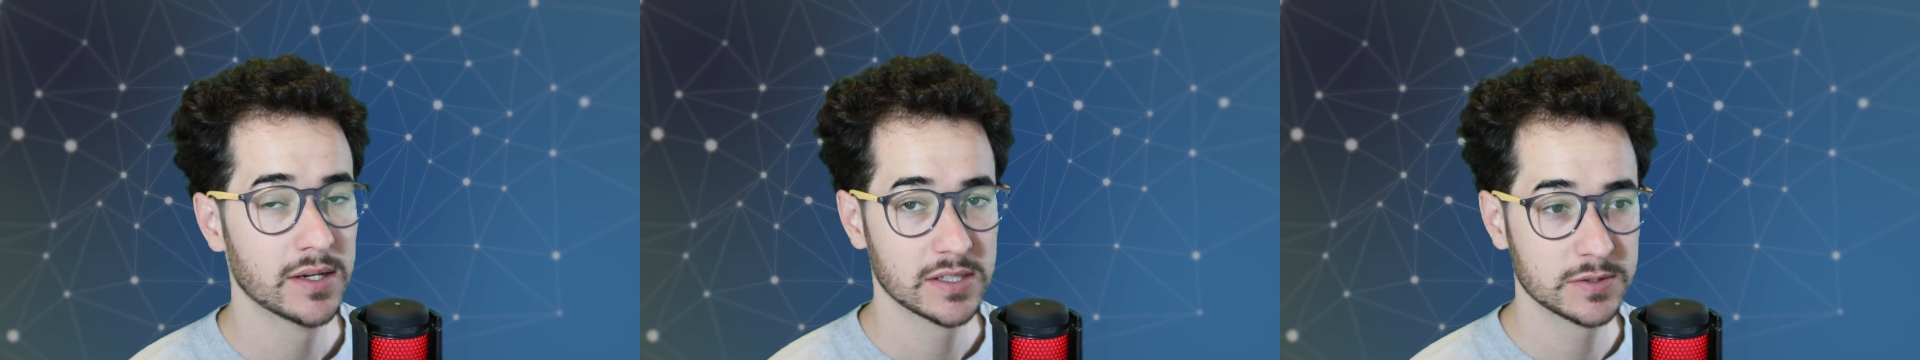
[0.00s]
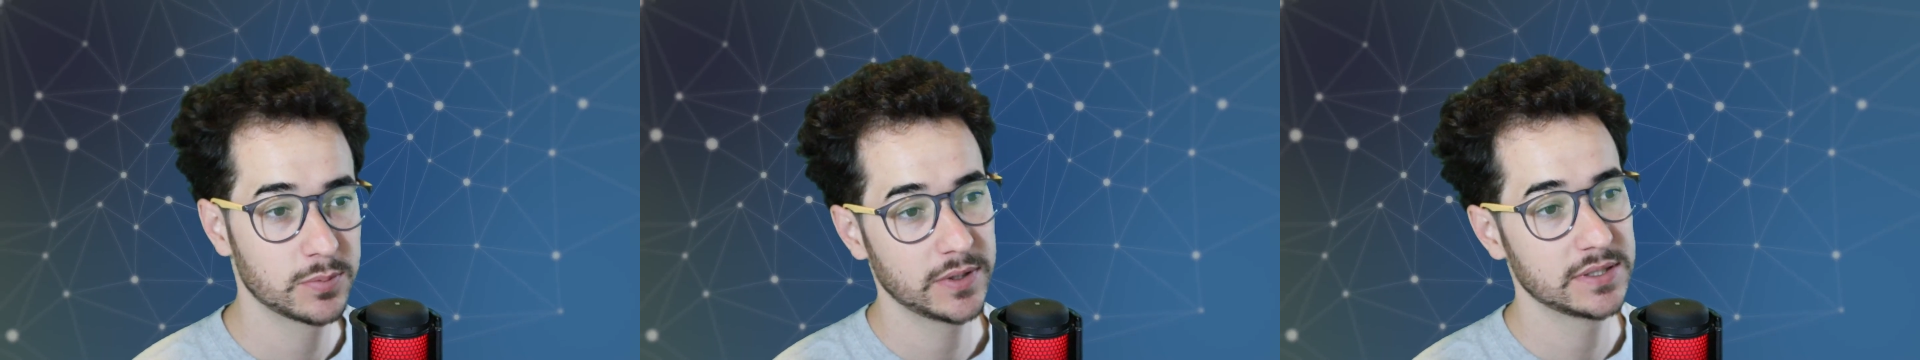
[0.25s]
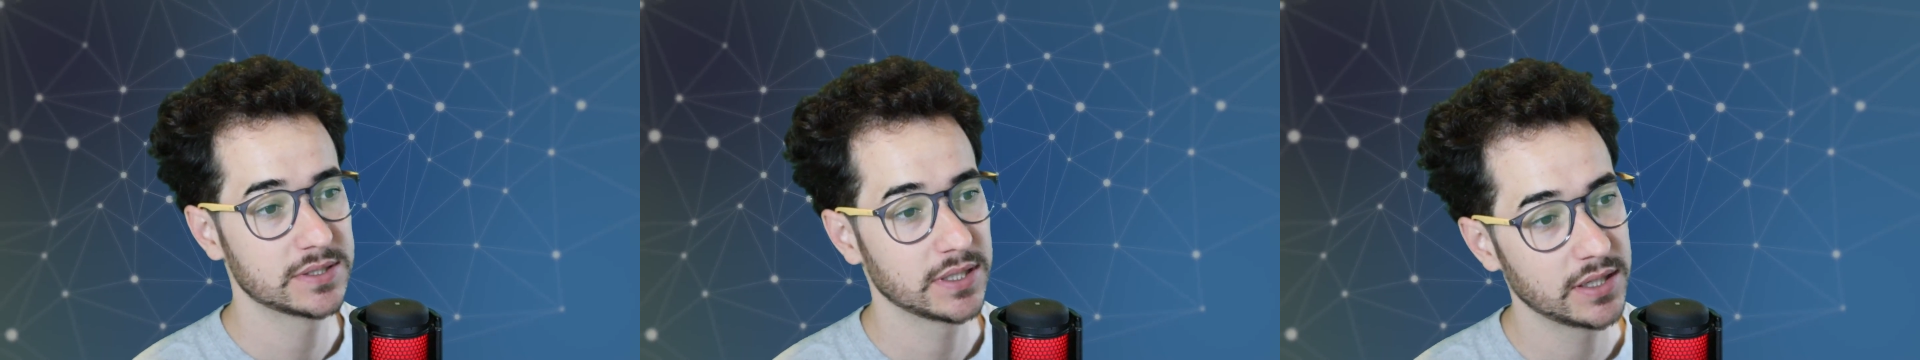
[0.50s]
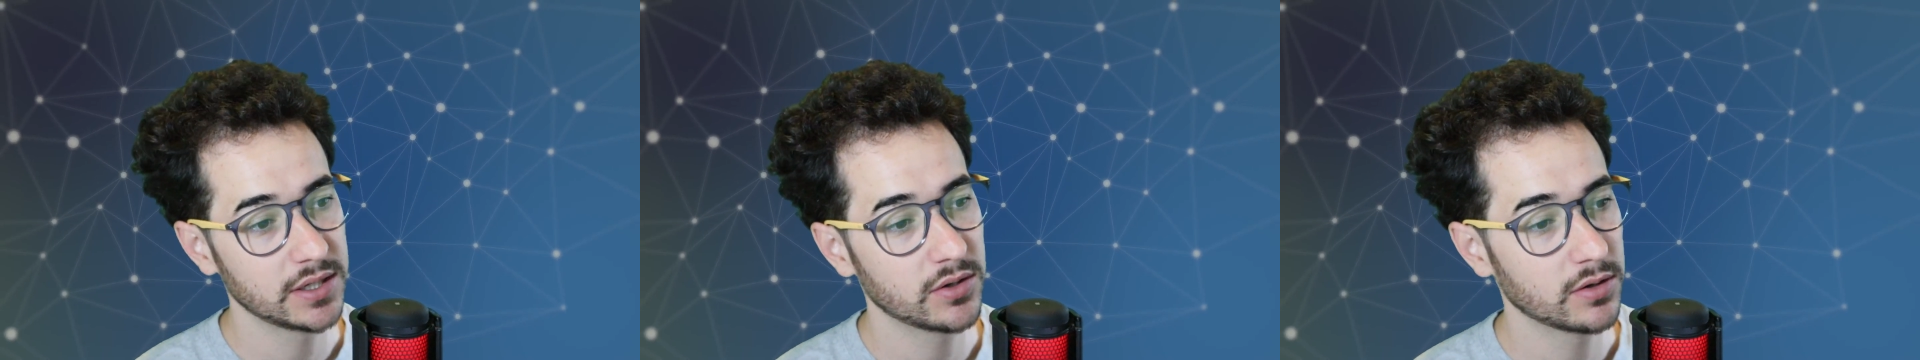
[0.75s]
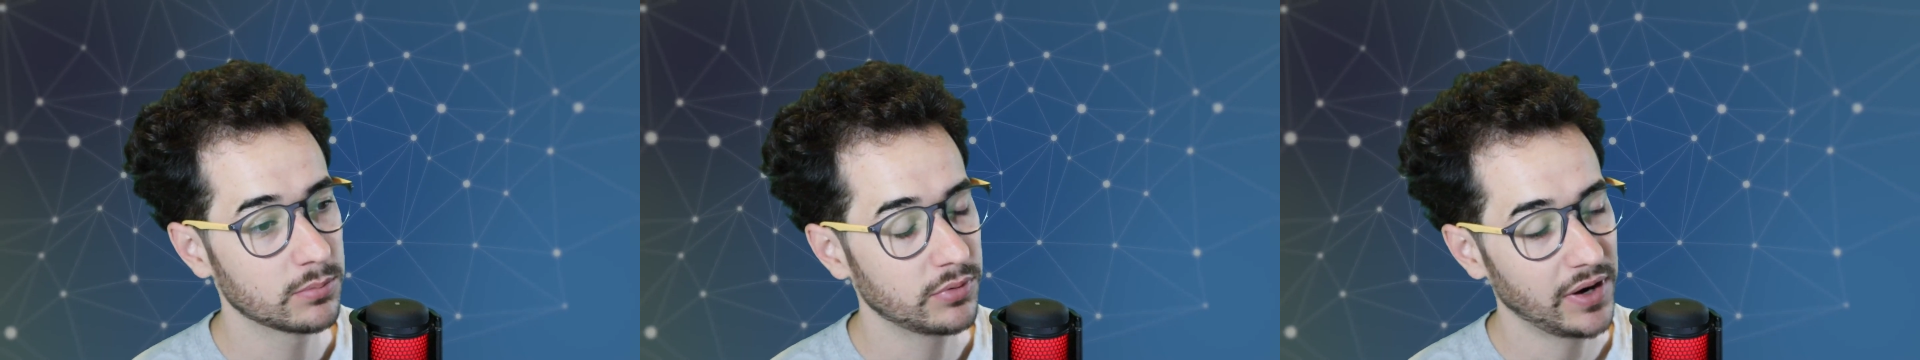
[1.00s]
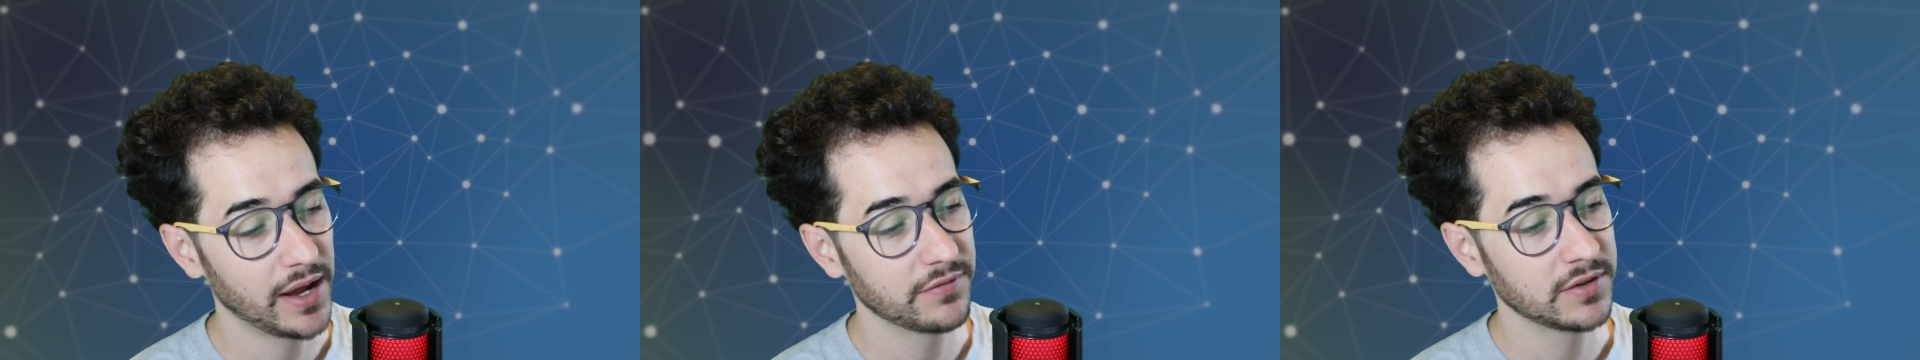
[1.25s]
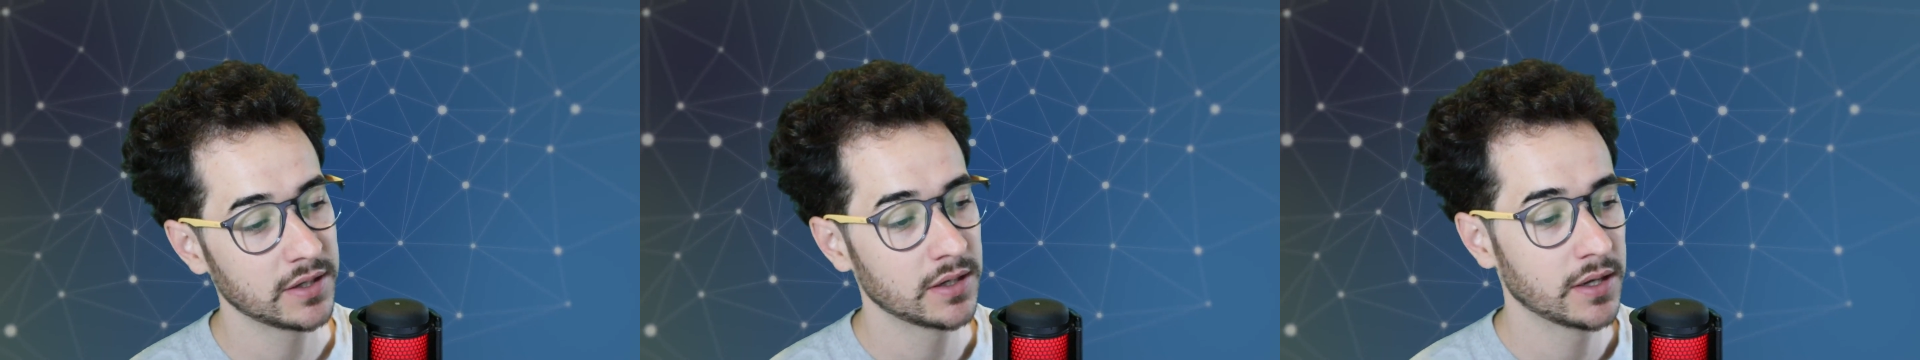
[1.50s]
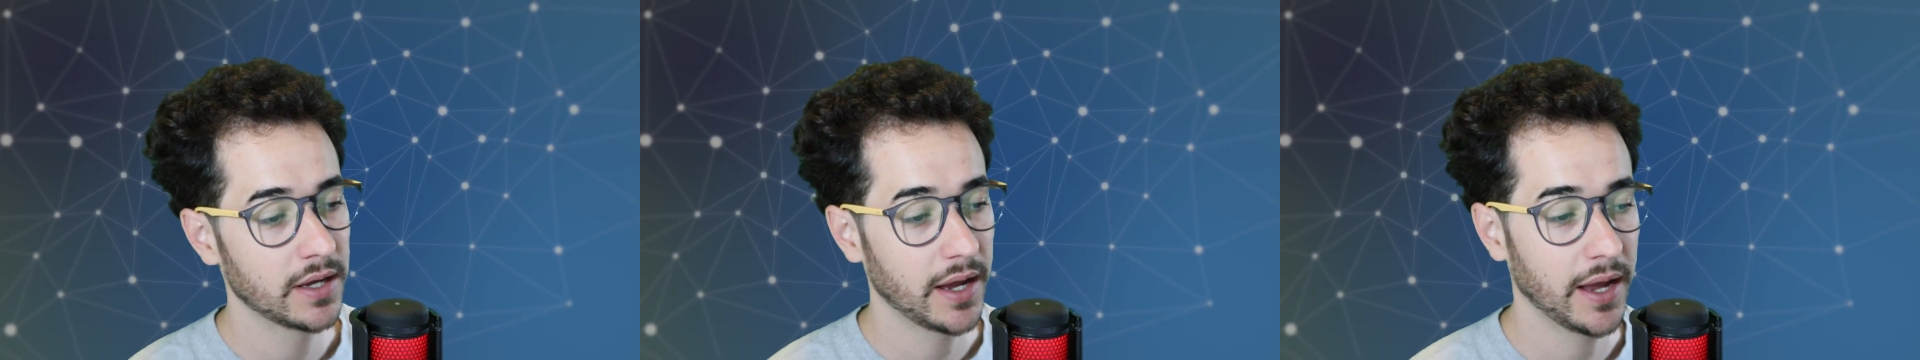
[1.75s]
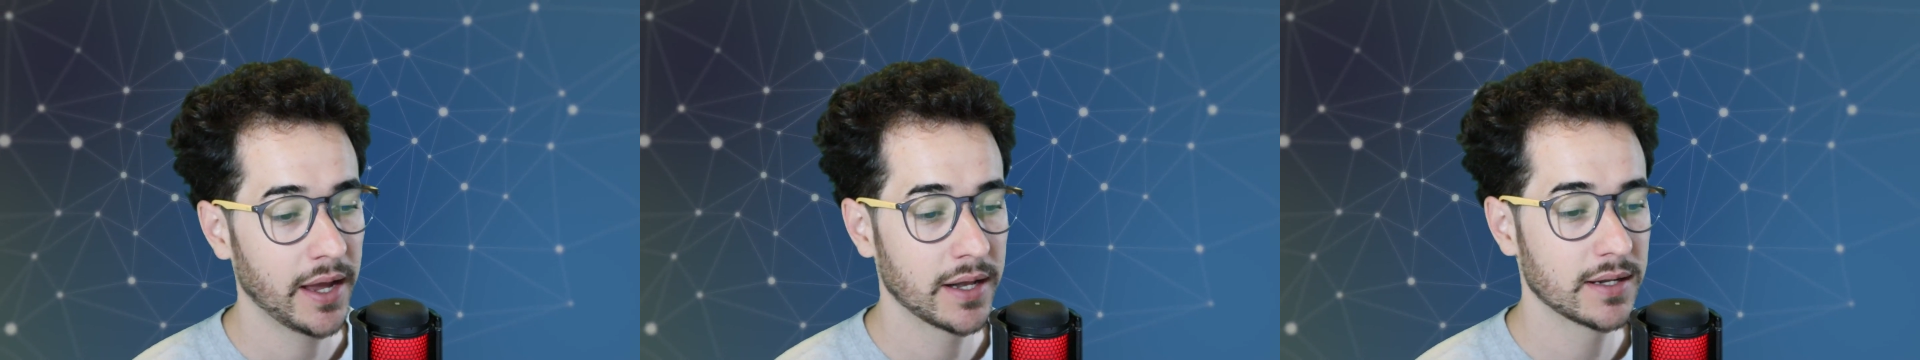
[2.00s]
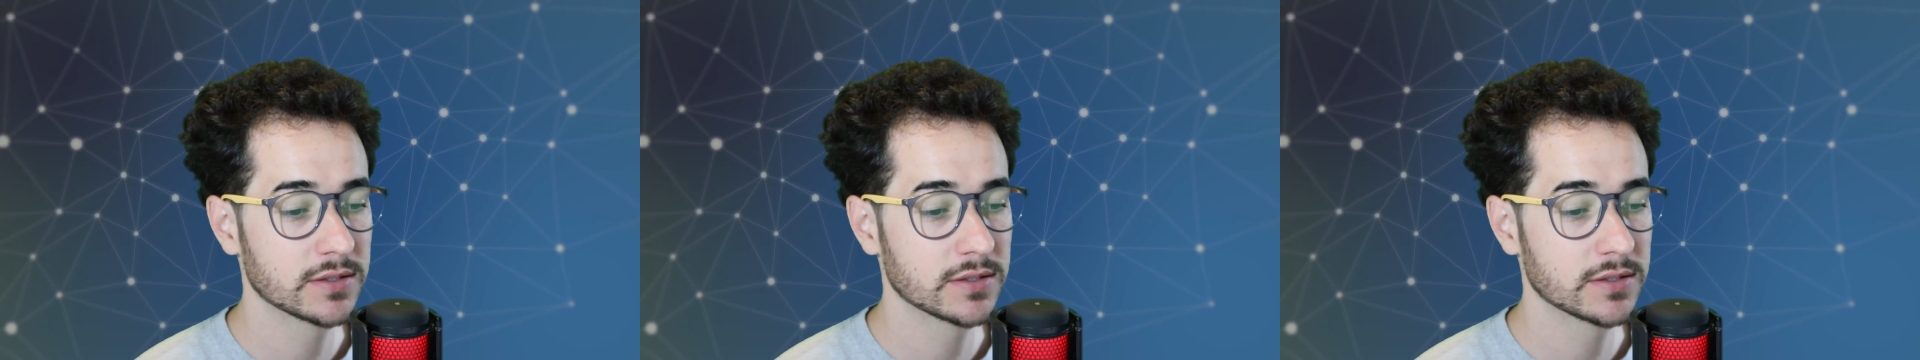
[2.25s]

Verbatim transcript: It's pretty secure and private, and